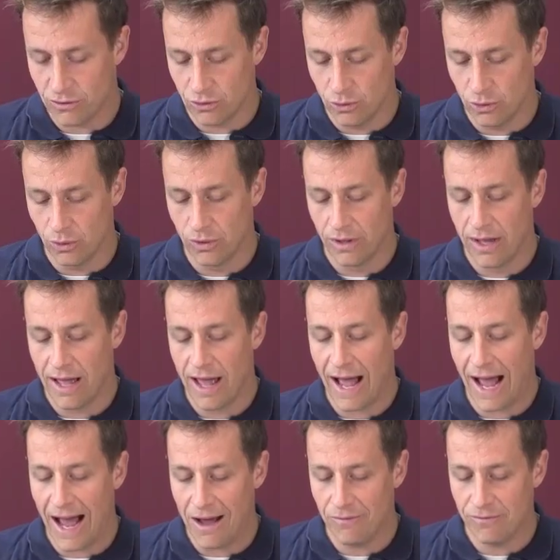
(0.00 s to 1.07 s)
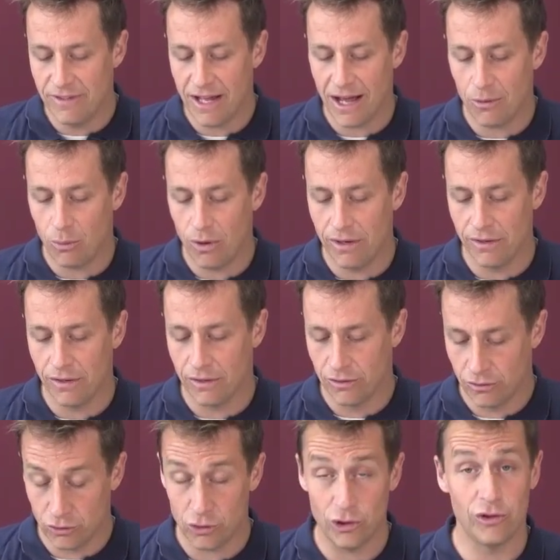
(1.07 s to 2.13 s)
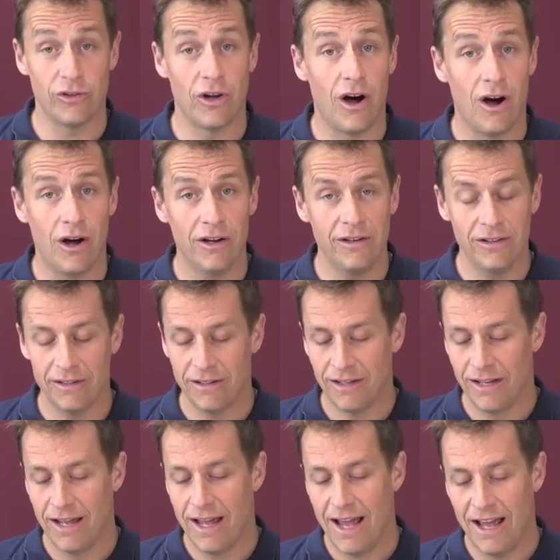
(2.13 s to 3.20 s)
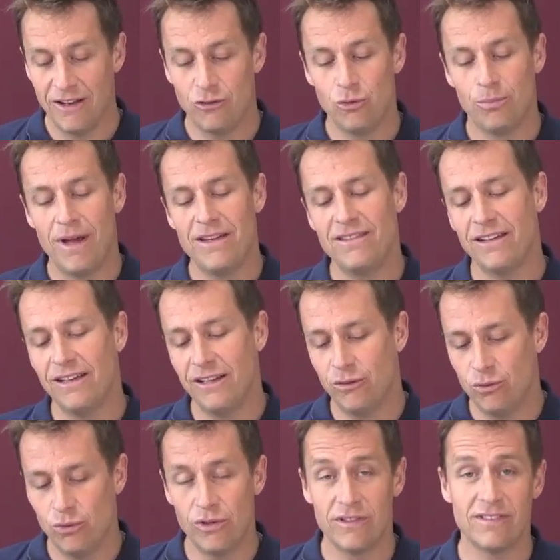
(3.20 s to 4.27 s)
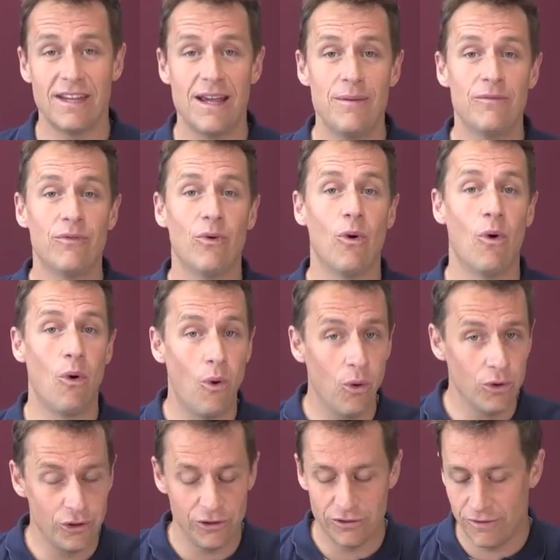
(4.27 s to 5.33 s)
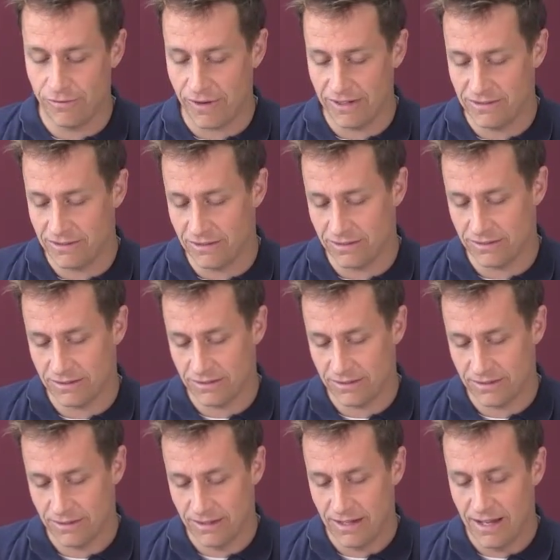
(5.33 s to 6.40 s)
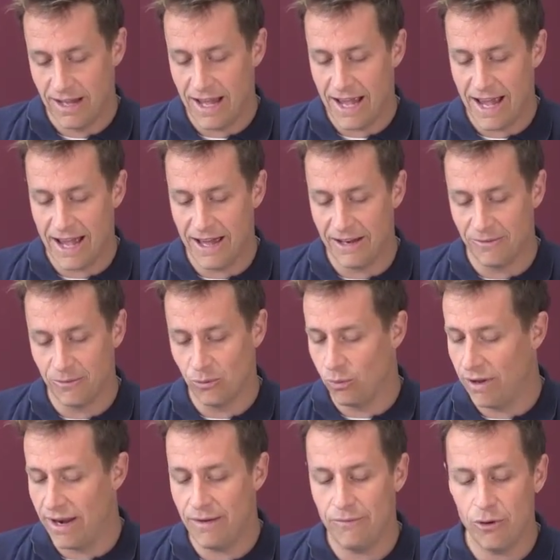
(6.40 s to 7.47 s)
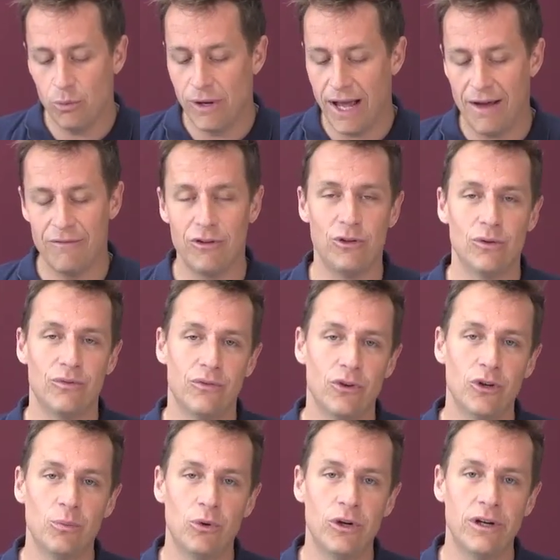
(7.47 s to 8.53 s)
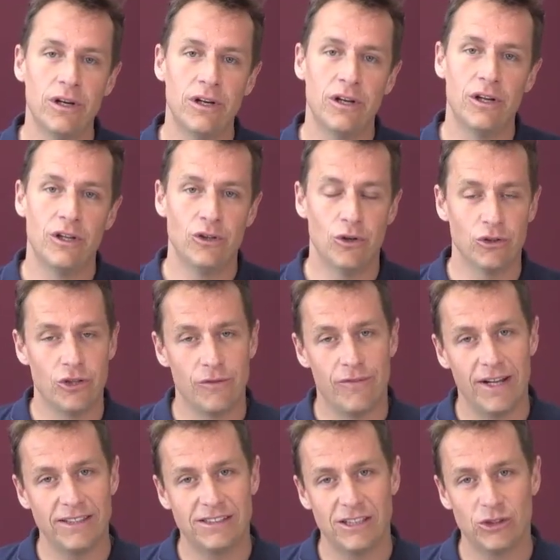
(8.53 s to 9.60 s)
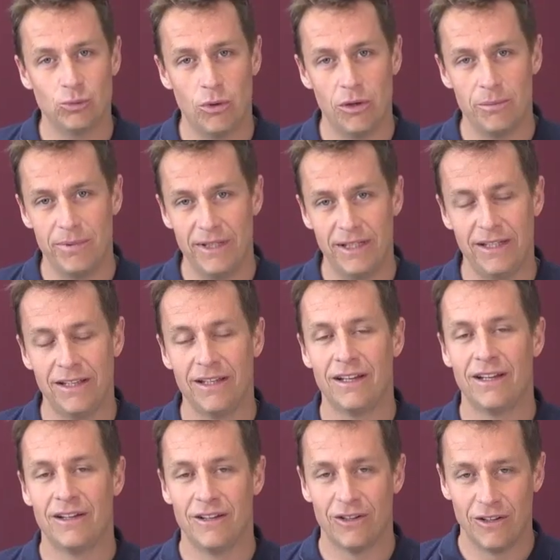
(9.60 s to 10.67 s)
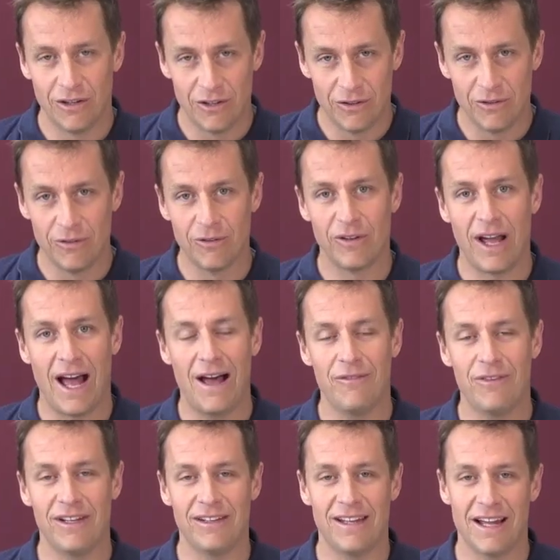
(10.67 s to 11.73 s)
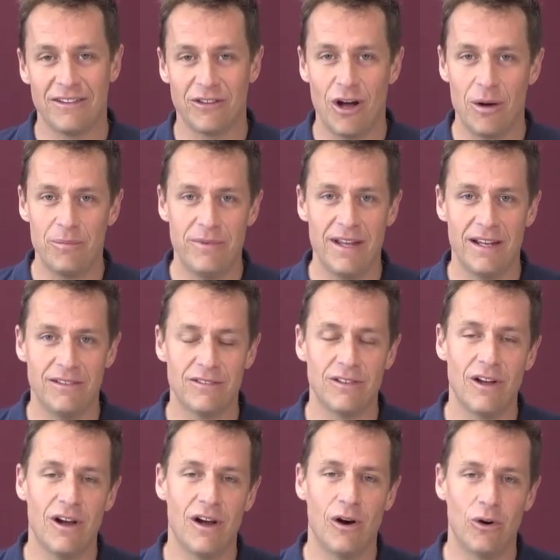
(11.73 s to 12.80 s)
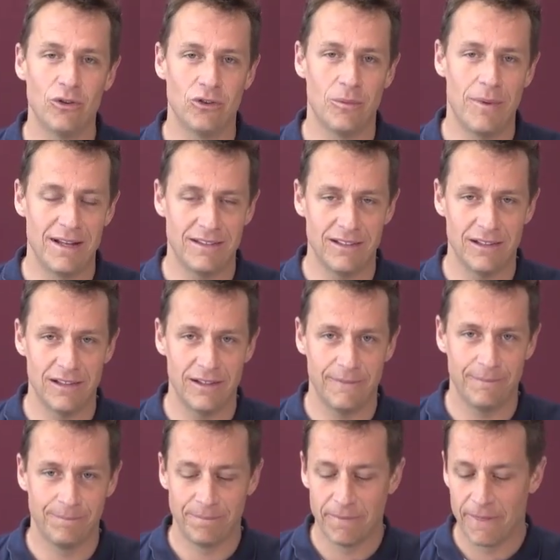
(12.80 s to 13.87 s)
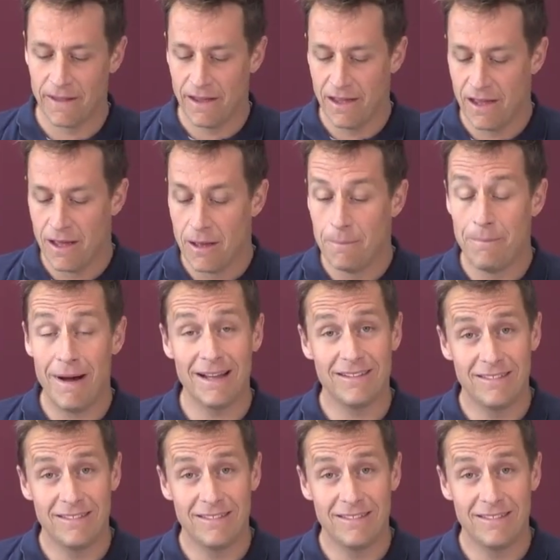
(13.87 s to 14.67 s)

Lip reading: to have that one turned on and to basically do the same for all your devices. And whenever we have a new firmware, your devices will be having that update automatically. By